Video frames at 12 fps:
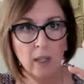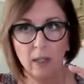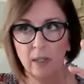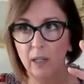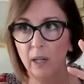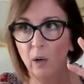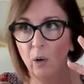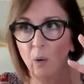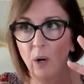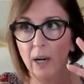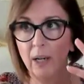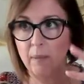you
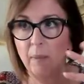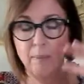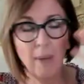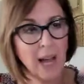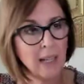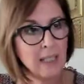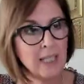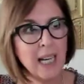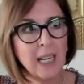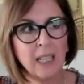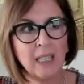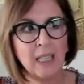know,
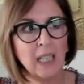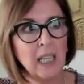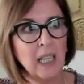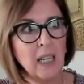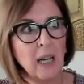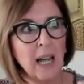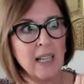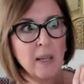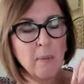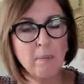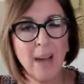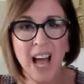magnetically as a
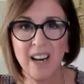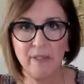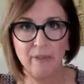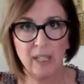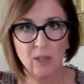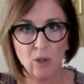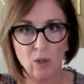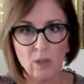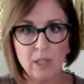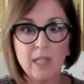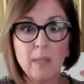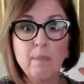manifester.
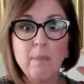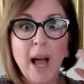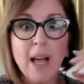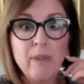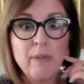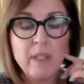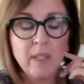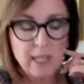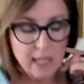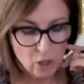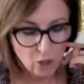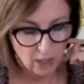This is
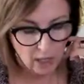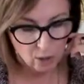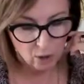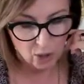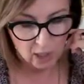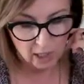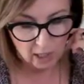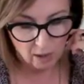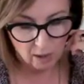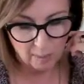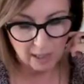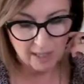manifestation energy
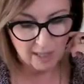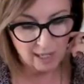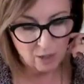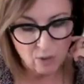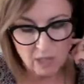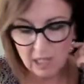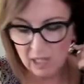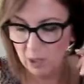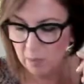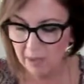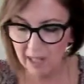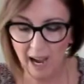here. But it's interesting
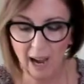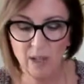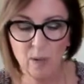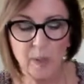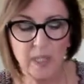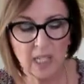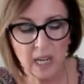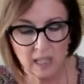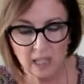to me that how you see the